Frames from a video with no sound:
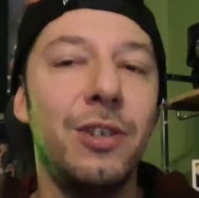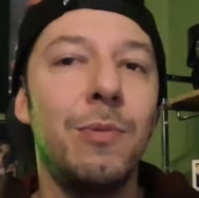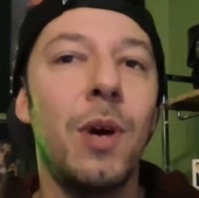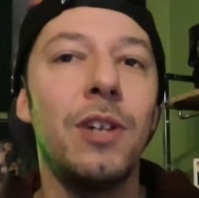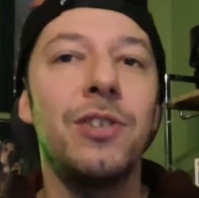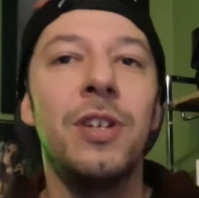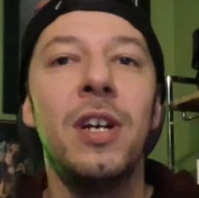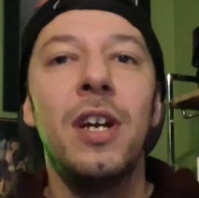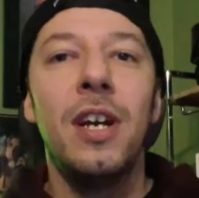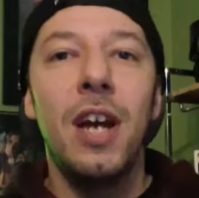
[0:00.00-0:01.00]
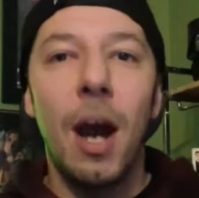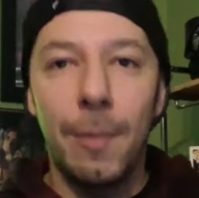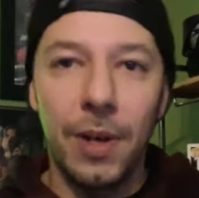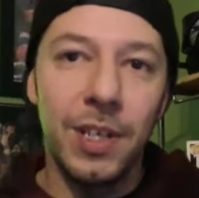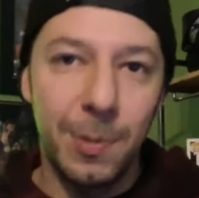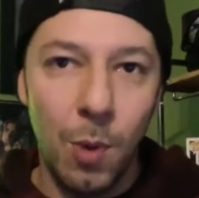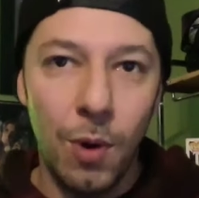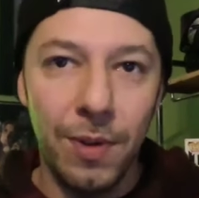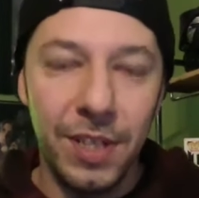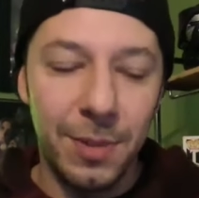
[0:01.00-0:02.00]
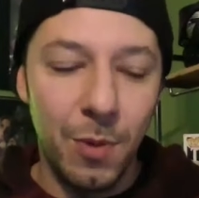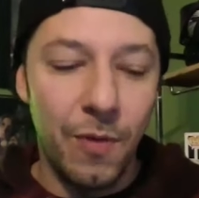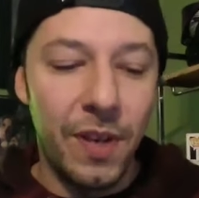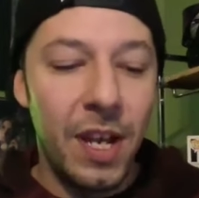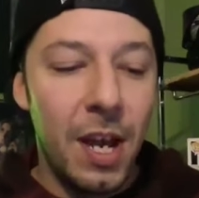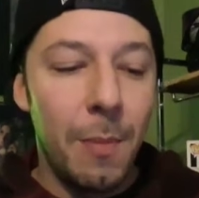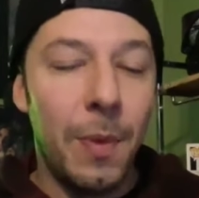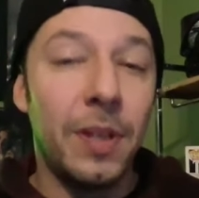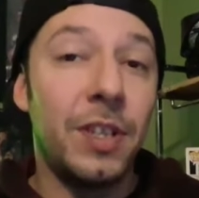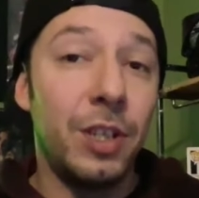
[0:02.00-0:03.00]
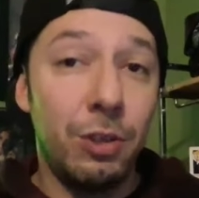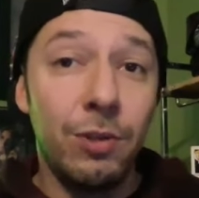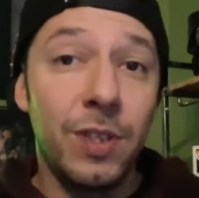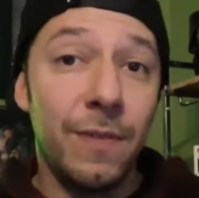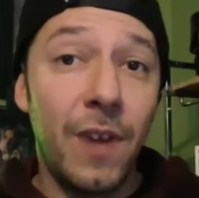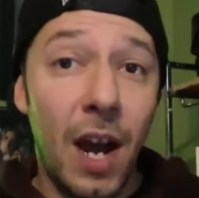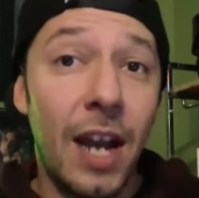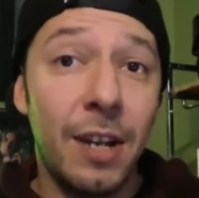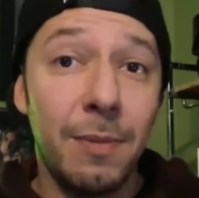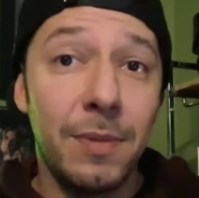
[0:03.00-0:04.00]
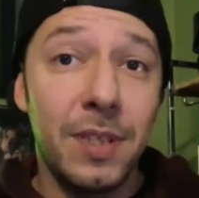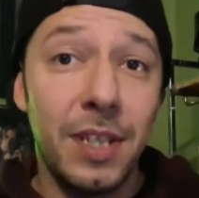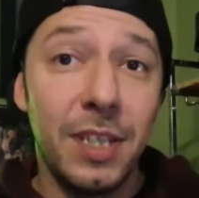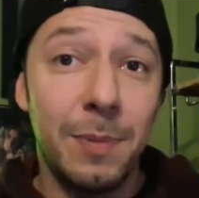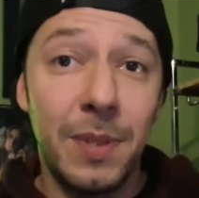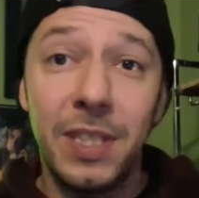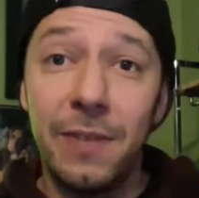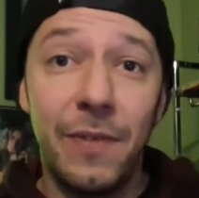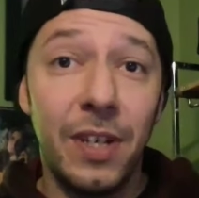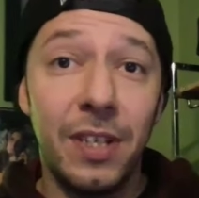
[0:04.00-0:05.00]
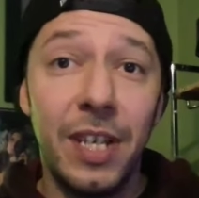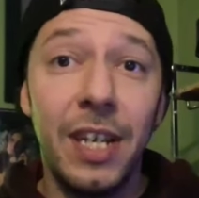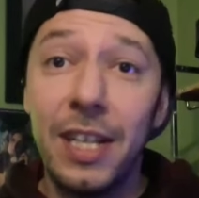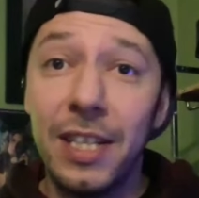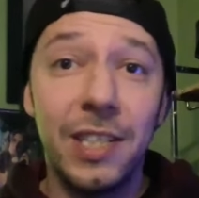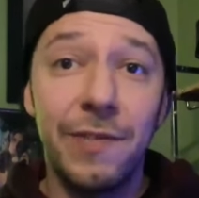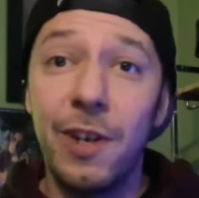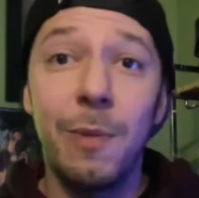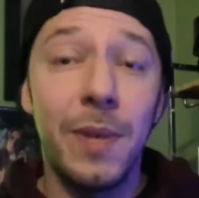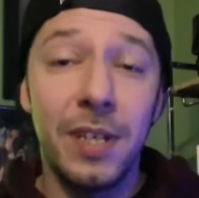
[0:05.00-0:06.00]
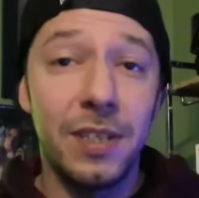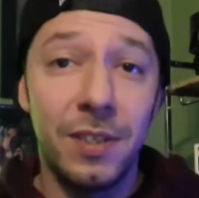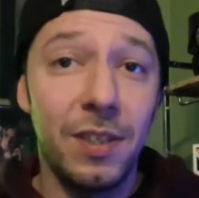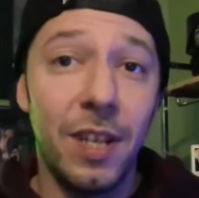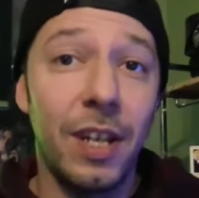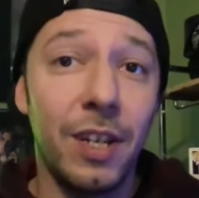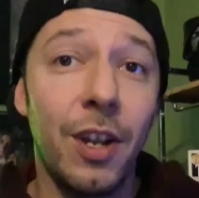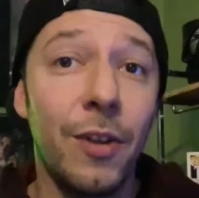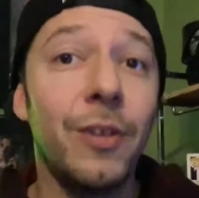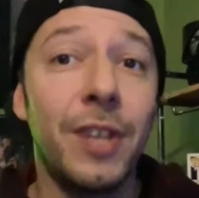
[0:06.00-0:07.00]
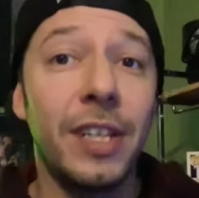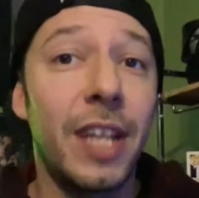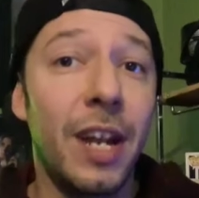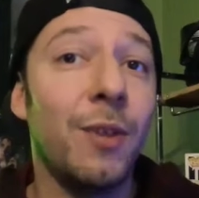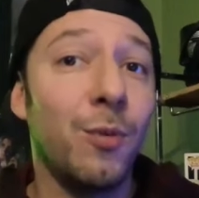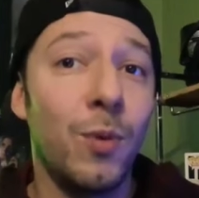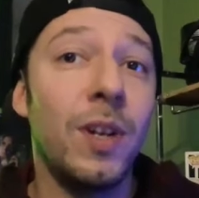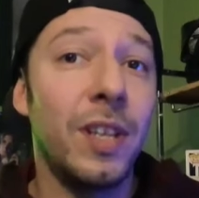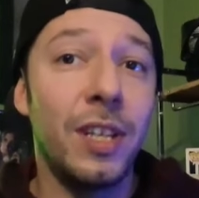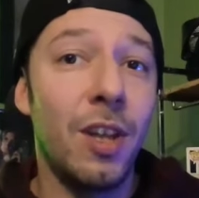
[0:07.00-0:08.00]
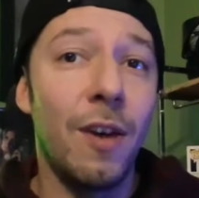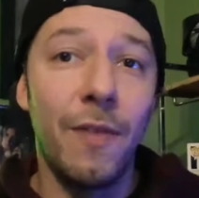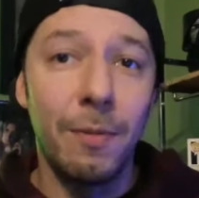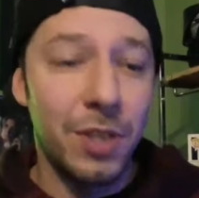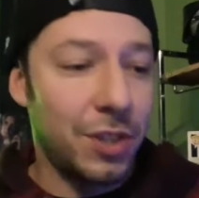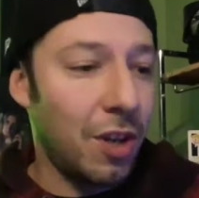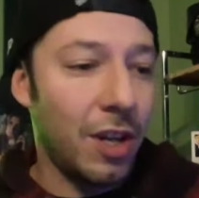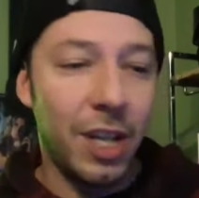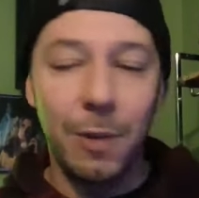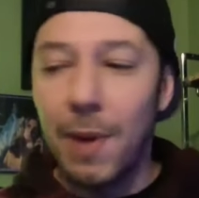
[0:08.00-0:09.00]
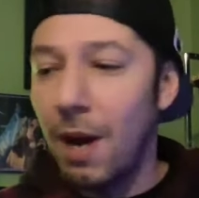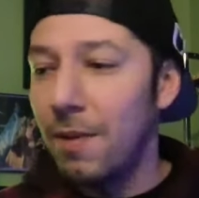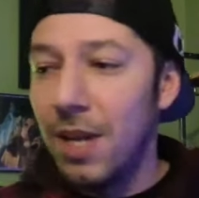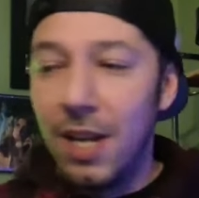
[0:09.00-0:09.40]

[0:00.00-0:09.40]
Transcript: much, I'm going to spoil this movie. But the use of items and specifically in this film is like another thing that I really love. I'm just talking about